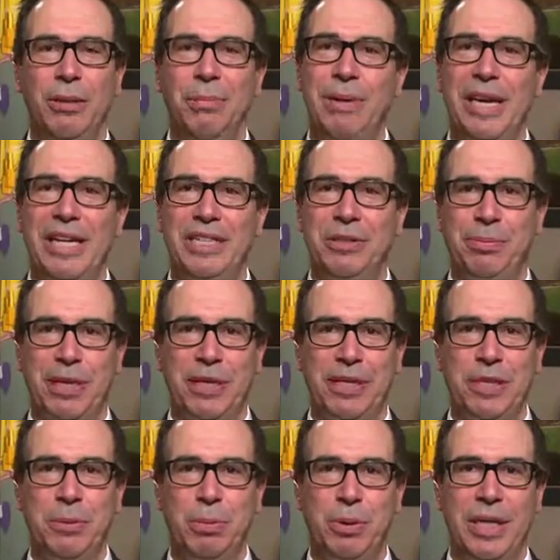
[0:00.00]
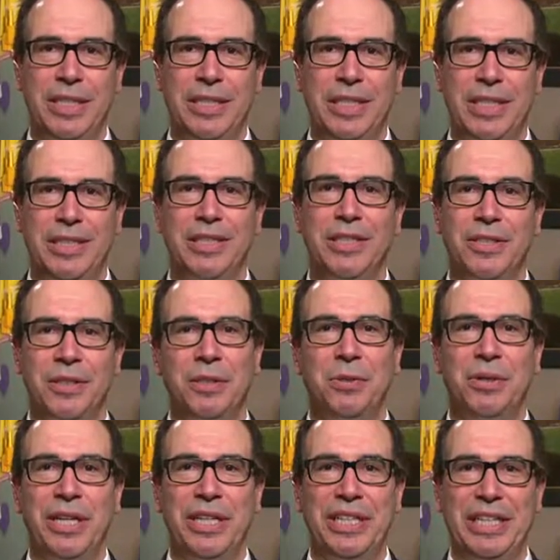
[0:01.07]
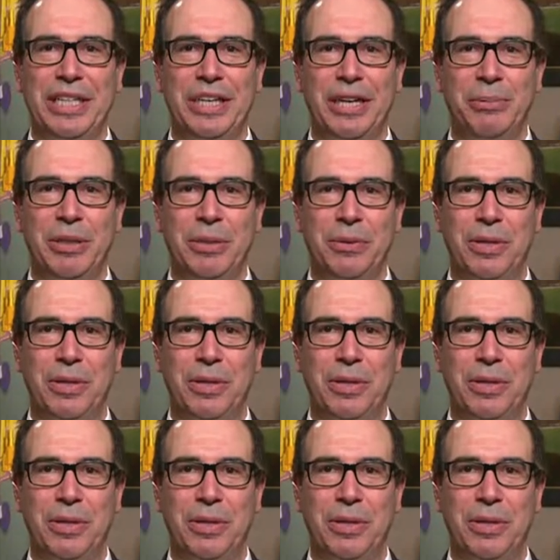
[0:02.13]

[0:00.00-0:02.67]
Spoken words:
passed by this president to create economic